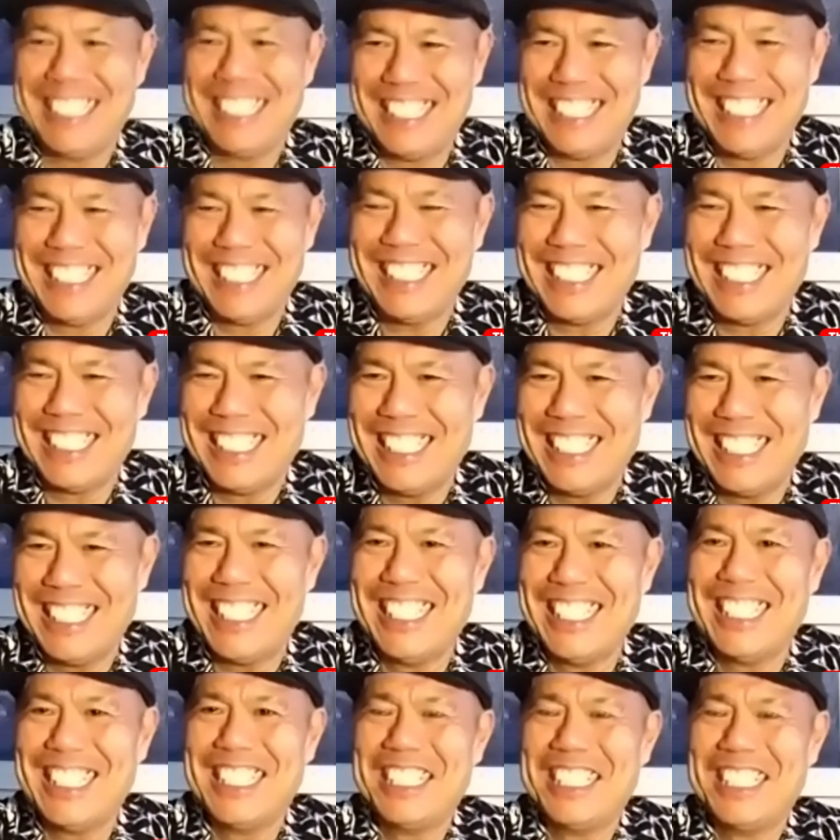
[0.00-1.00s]

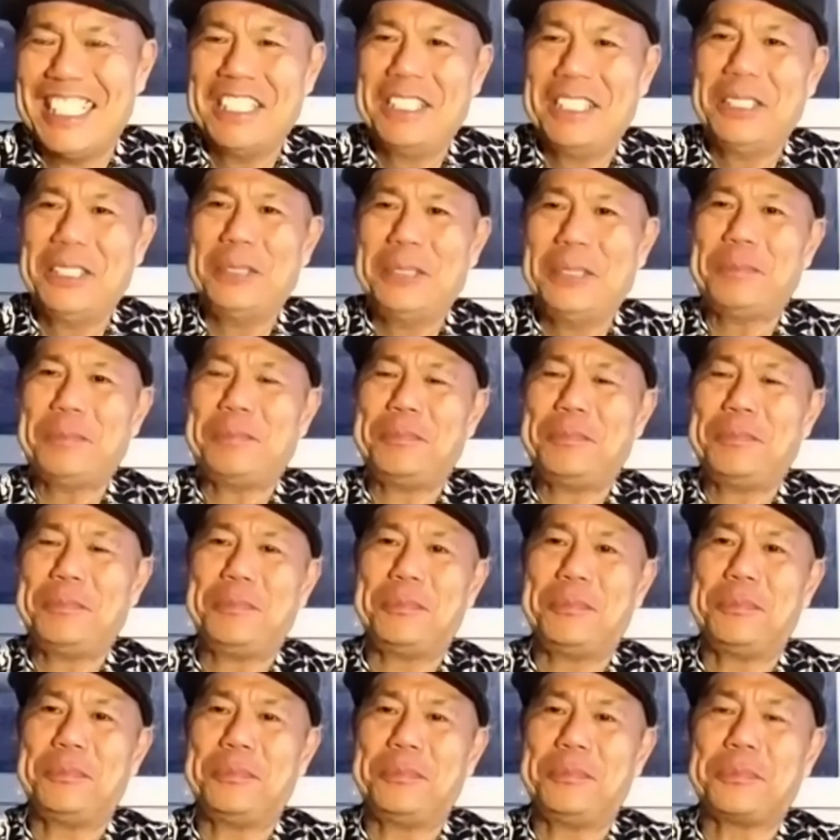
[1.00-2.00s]

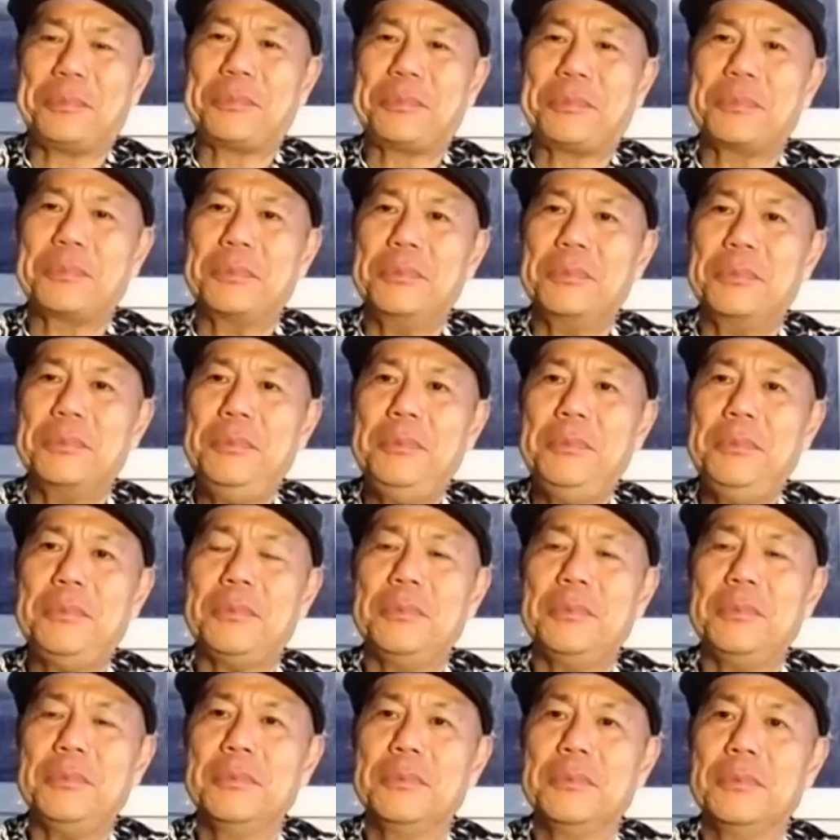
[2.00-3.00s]

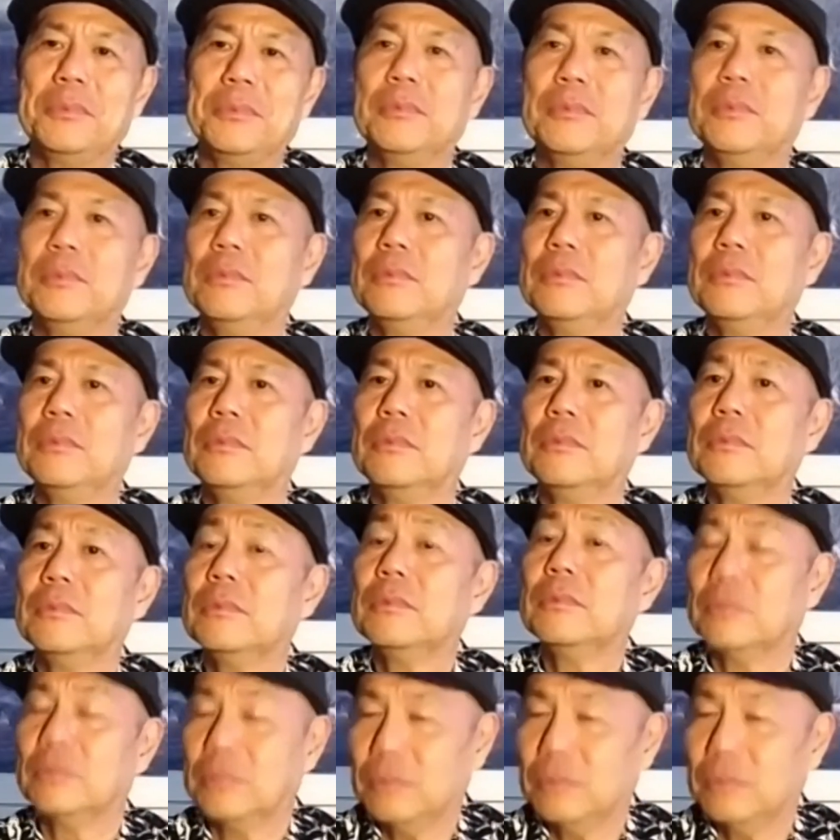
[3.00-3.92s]
[no speech]